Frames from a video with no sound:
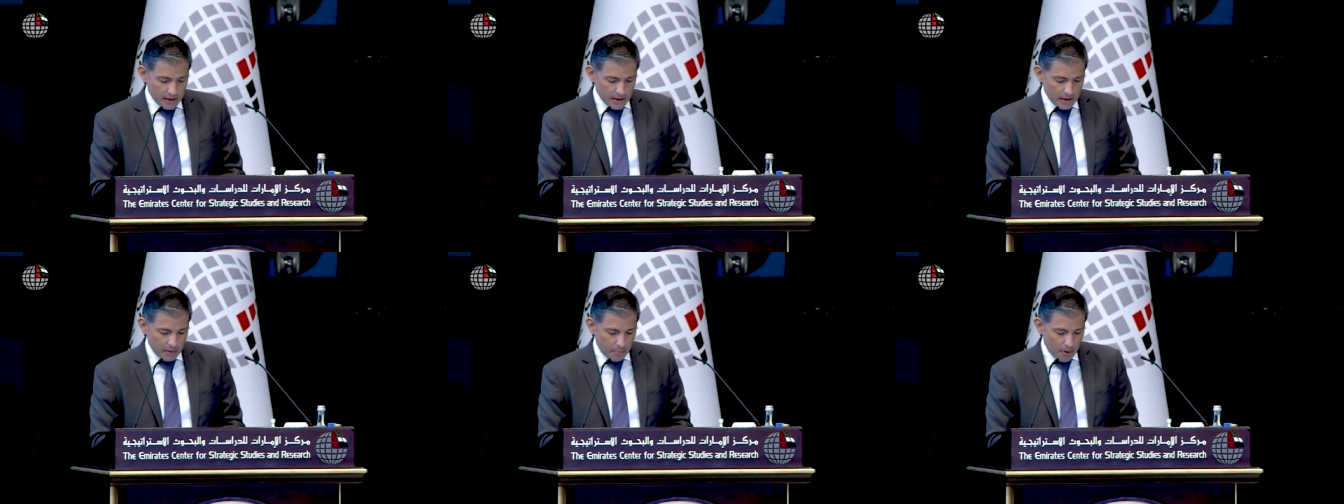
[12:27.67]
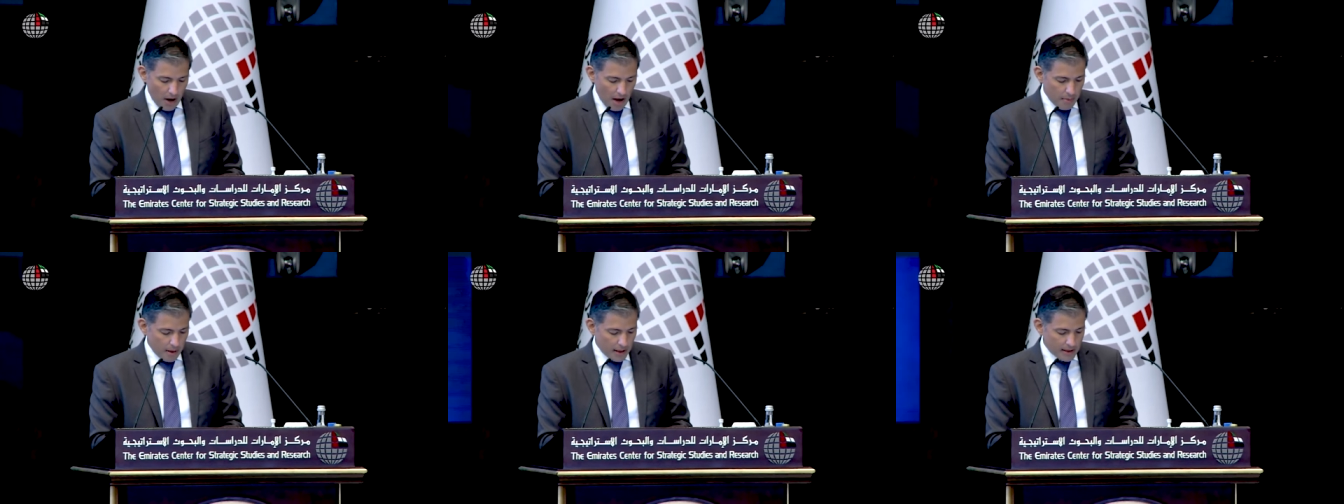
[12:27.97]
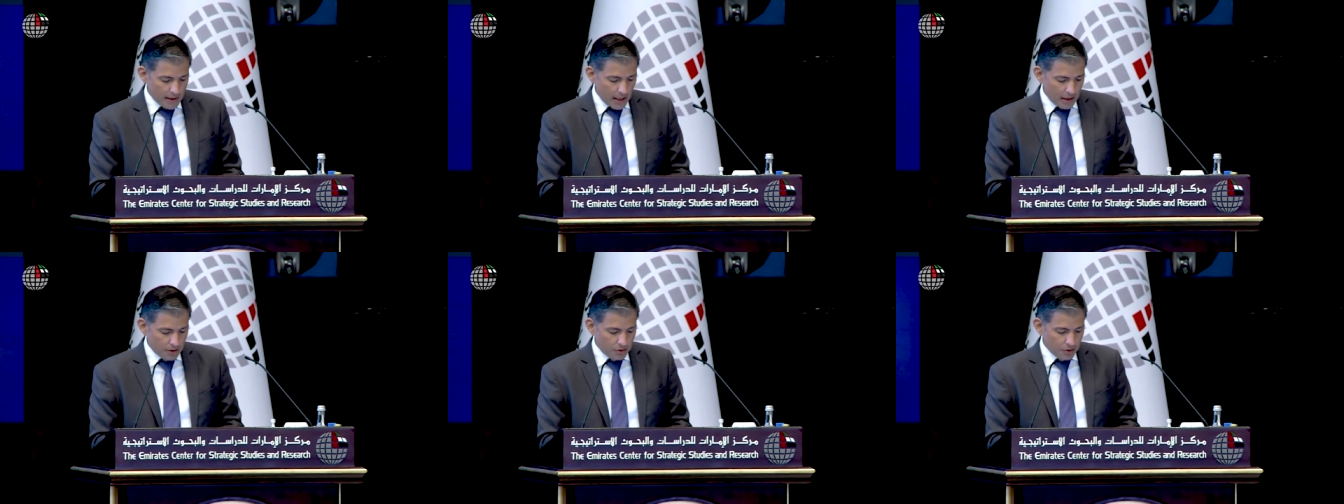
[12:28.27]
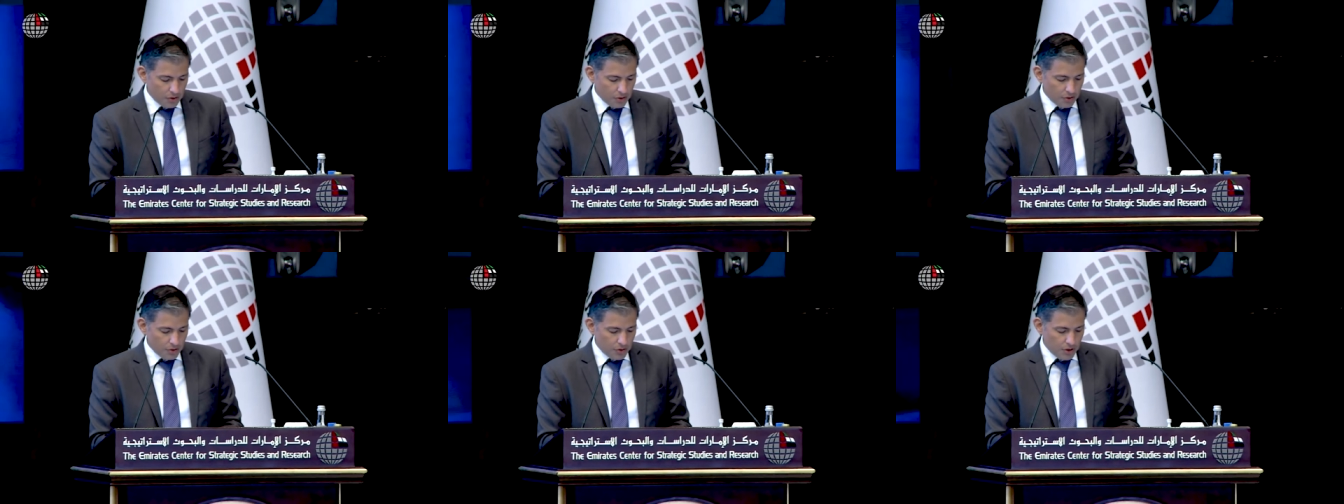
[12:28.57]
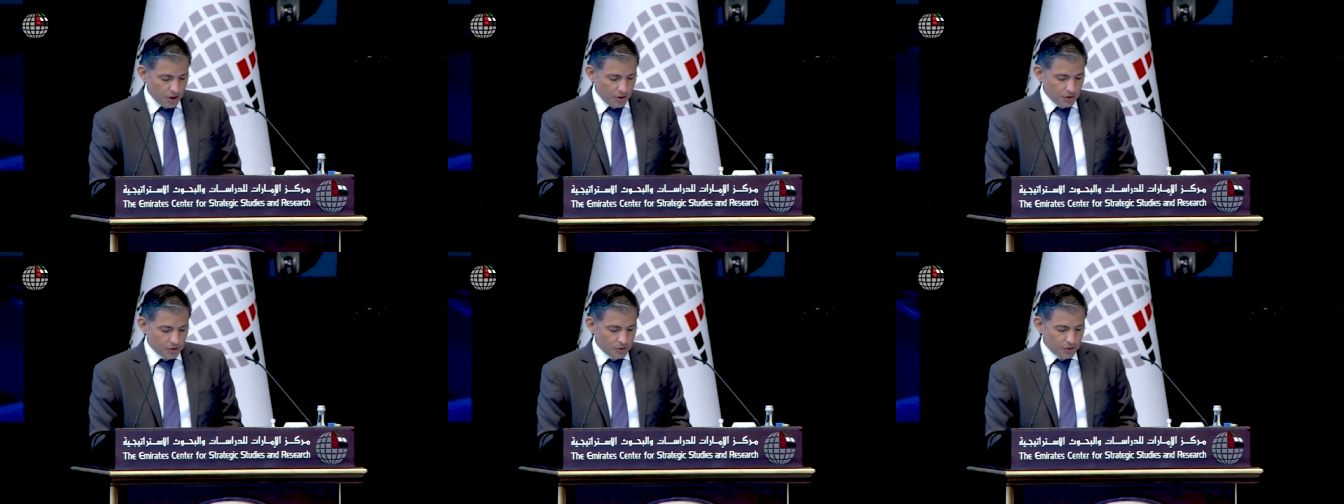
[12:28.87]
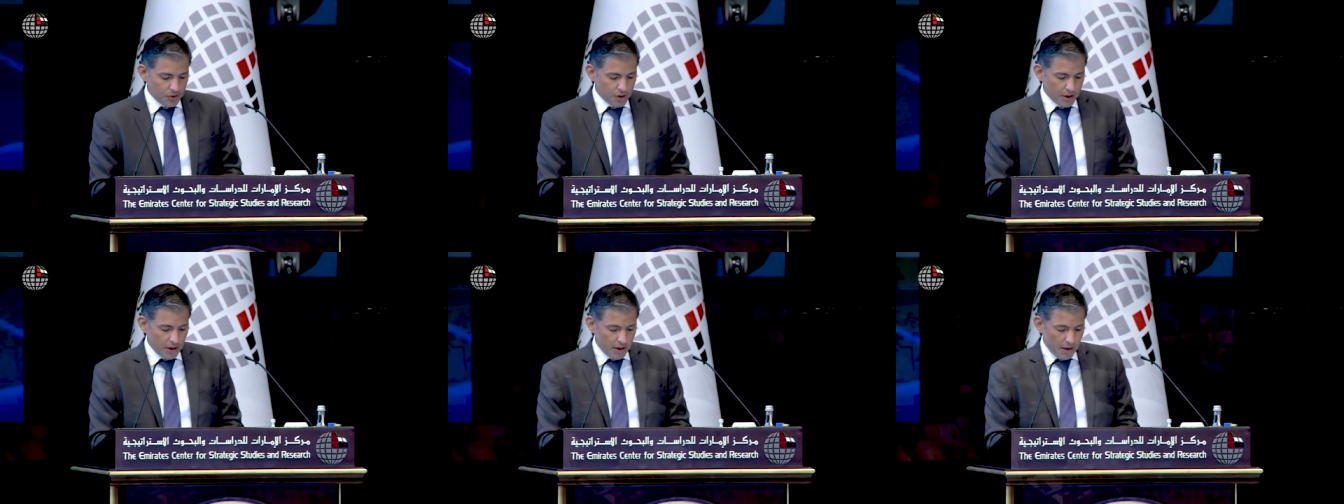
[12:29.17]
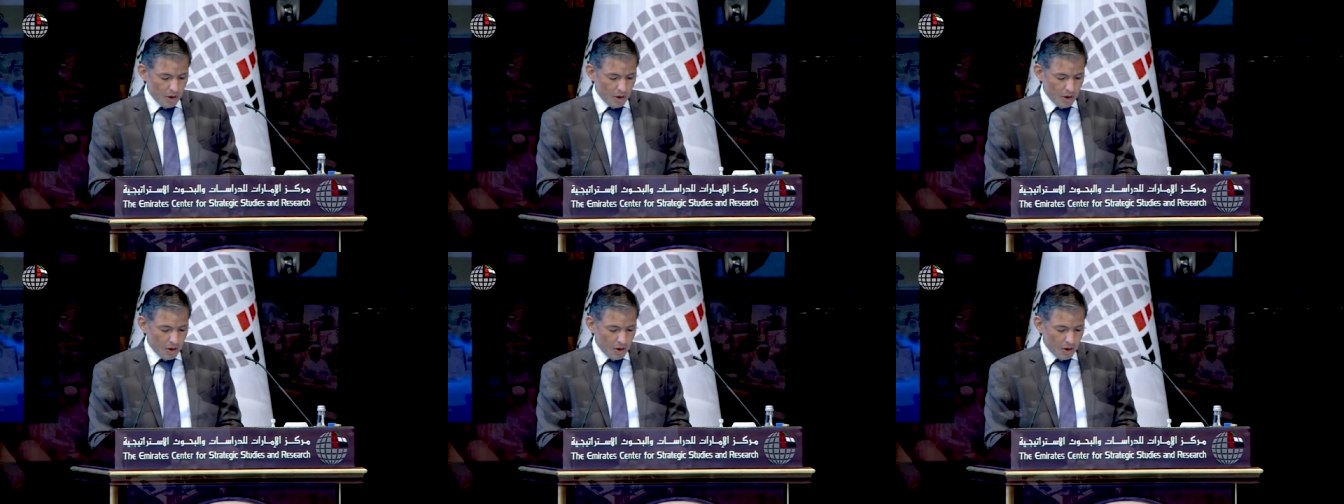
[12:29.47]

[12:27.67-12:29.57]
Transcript: the private sector continues to generate